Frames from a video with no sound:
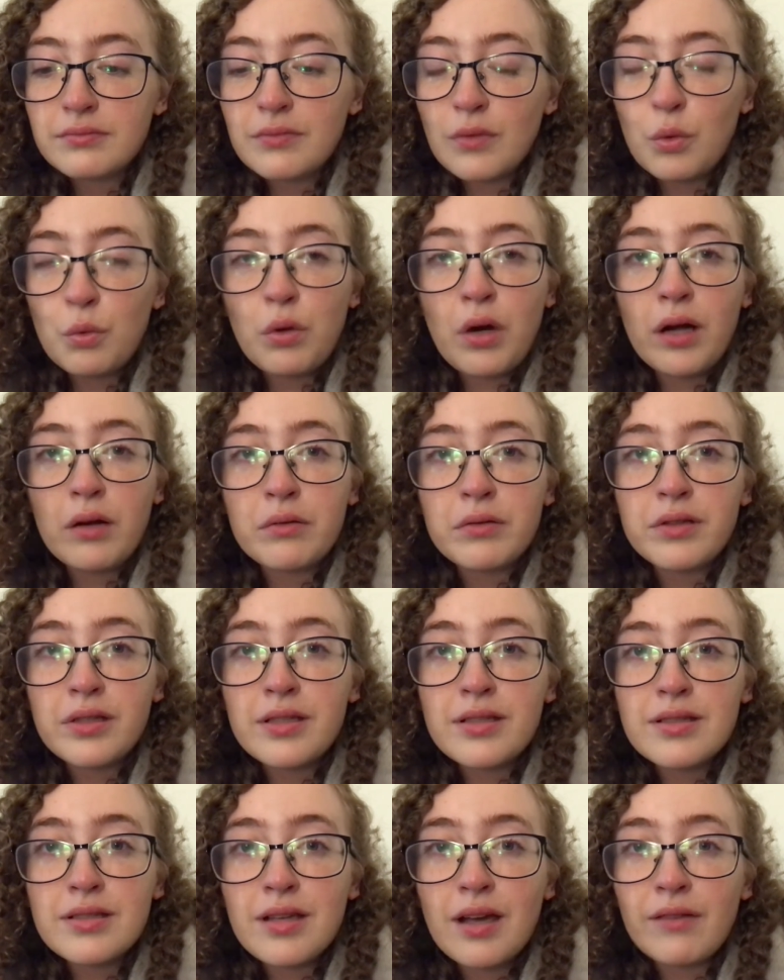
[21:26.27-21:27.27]
Why would
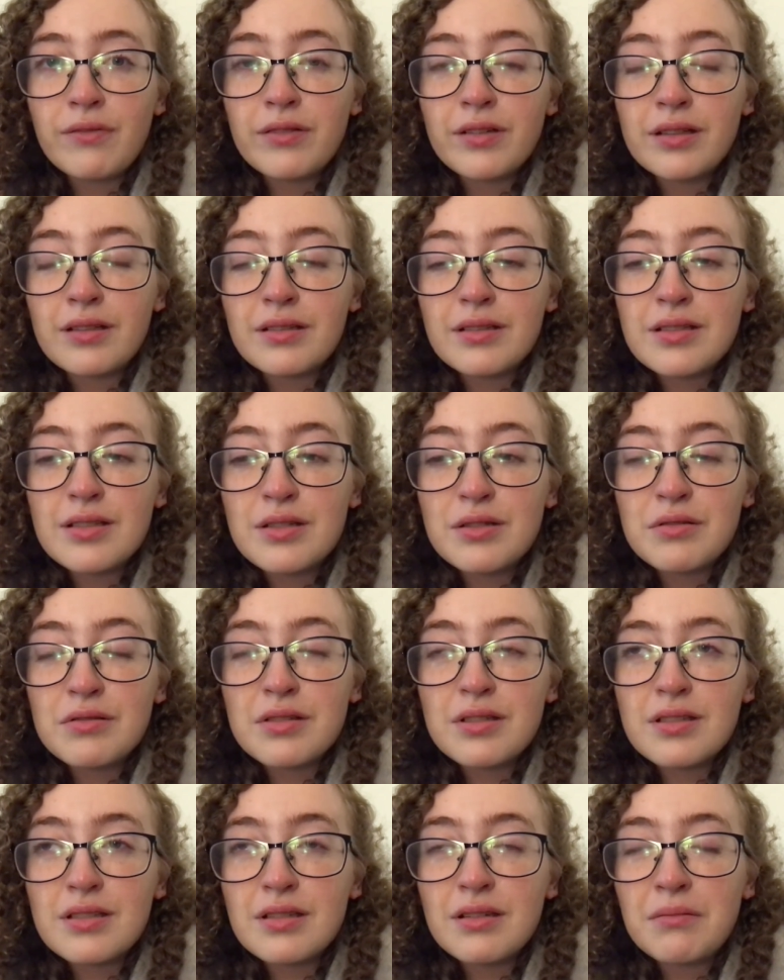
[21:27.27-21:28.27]
these sapphics do
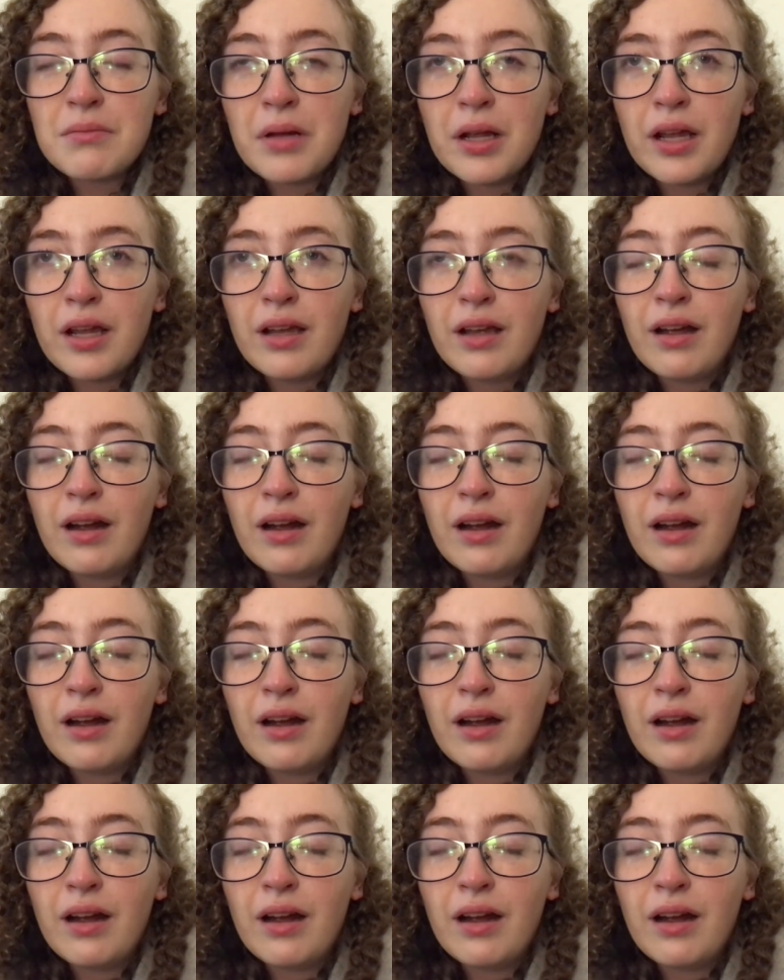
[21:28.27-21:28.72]
this to me?